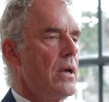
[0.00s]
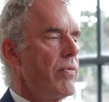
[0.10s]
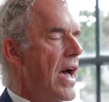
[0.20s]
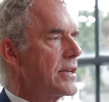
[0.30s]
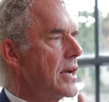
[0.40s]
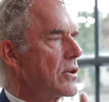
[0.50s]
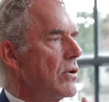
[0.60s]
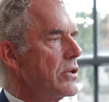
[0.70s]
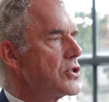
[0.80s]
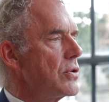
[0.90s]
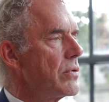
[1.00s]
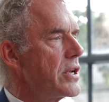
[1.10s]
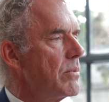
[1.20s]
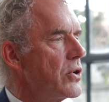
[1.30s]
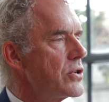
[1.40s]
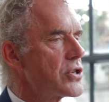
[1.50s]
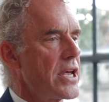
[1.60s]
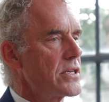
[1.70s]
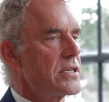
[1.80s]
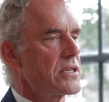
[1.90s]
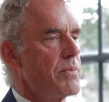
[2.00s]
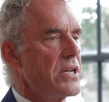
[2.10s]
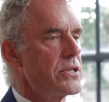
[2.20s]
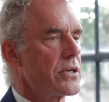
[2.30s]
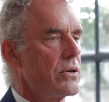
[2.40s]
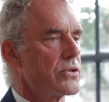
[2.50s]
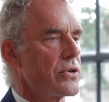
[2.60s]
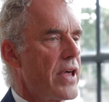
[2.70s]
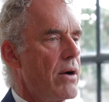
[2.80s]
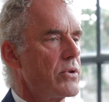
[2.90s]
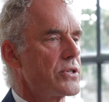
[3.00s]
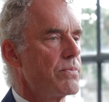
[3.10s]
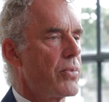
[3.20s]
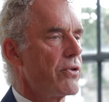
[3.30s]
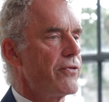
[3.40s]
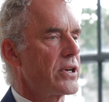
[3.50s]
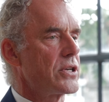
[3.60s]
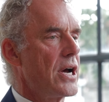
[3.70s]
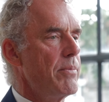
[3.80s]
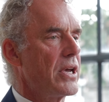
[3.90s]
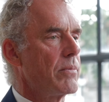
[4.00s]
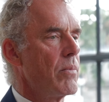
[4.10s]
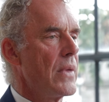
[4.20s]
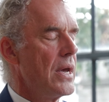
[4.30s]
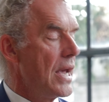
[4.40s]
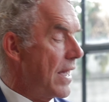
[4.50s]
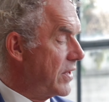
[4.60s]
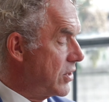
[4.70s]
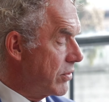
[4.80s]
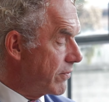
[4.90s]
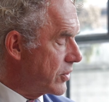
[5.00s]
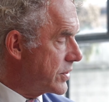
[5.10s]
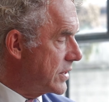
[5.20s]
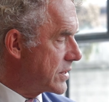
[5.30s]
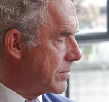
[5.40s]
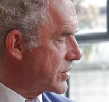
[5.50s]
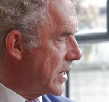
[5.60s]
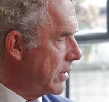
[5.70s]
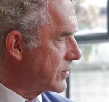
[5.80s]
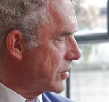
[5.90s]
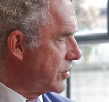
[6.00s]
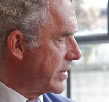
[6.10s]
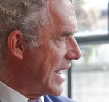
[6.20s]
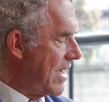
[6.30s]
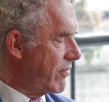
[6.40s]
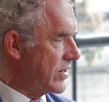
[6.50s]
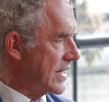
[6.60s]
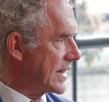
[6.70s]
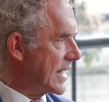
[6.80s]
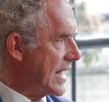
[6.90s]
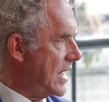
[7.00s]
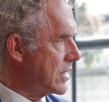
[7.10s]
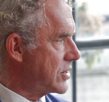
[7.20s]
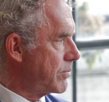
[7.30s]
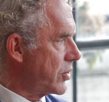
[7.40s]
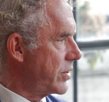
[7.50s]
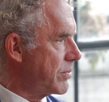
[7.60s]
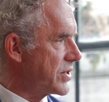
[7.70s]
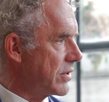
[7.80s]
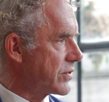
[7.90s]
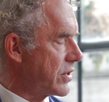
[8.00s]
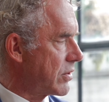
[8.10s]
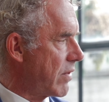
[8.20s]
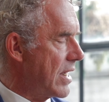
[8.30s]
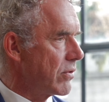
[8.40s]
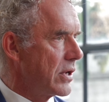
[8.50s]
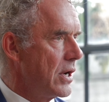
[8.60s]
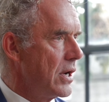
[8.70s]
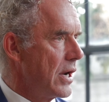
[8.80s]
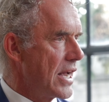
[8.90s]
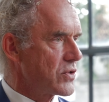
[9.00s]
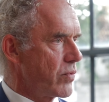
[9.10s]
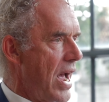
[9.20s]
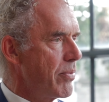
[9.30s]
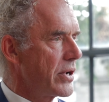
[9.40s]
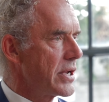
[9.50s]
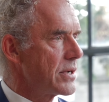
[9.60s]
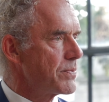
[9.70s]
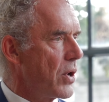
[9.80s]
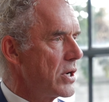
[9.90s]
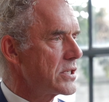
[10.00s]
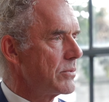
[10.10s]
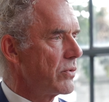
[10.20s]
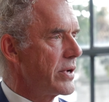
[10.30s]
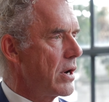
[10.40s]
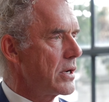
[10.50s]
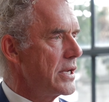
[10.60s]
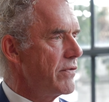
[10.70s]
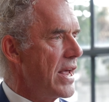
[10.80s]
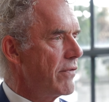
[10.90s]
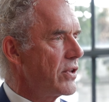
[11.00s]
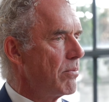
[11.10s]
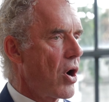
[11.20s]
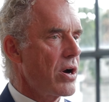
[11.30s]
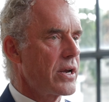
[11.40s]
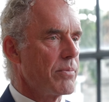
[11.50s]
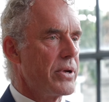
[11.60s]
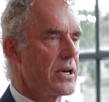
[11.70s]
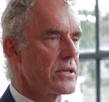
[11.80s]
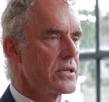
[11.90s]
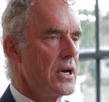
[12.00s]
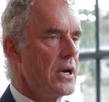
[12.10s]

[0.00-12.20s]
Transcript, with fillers: that technology only emerged like six months ago. So, so that cool. was perfect timing. timing. And the universities themselves are doing everything they can to burn themselves to the ground as rapidly as possible. We hardly even have to market because